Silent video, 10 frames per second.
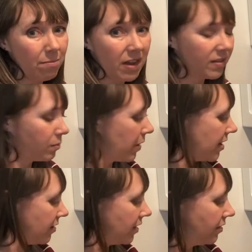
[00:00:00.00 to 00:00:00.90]
my
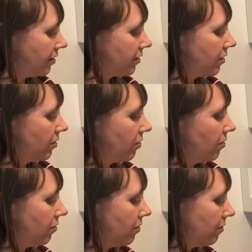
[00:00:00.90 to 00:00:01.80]
spices. So
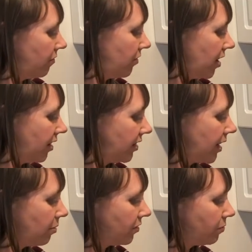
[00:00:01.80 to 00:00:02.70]
we've got a
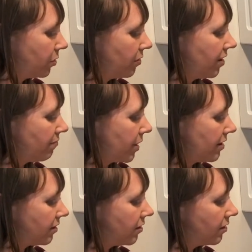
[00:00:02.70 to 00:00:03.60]
tablespoon of
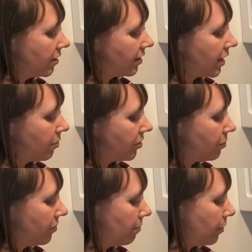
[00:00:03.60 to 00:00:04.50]
basil, a
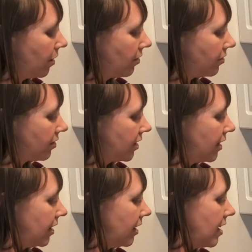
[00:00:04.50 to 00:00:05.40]
tablespoon of
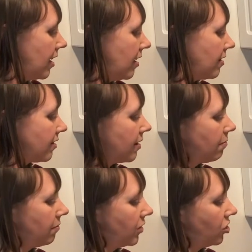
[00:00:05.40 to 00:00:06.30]
parsley,
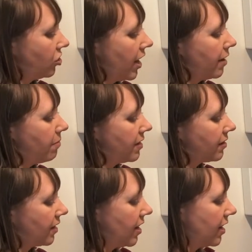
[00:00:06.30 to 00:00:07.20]
some dried
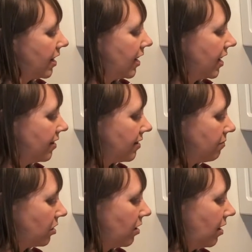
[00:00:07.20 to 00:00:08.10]
minced onion, and some
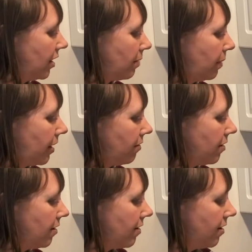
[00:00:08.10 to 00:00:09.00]
garlic
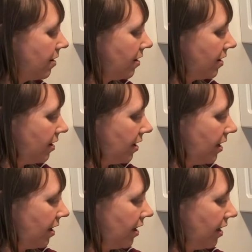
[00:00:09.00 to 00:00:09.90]
powder.
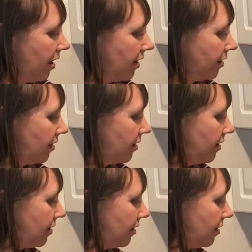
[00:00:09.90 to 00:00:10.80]
And
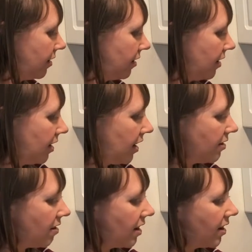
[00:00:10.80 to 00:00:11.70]
it's
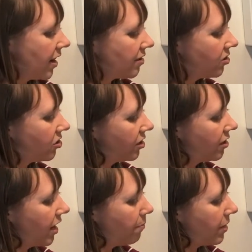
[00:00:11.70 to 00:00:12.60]
all gonna get stirred
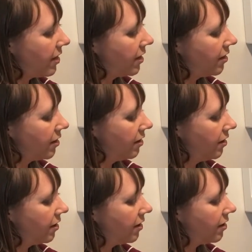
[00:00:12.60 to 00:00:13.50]
up in here
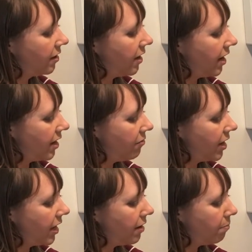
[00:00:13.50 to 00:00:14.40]

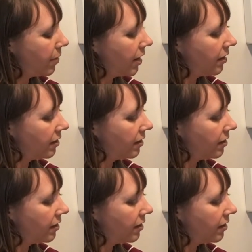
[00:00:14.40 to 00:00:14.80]
anyway, but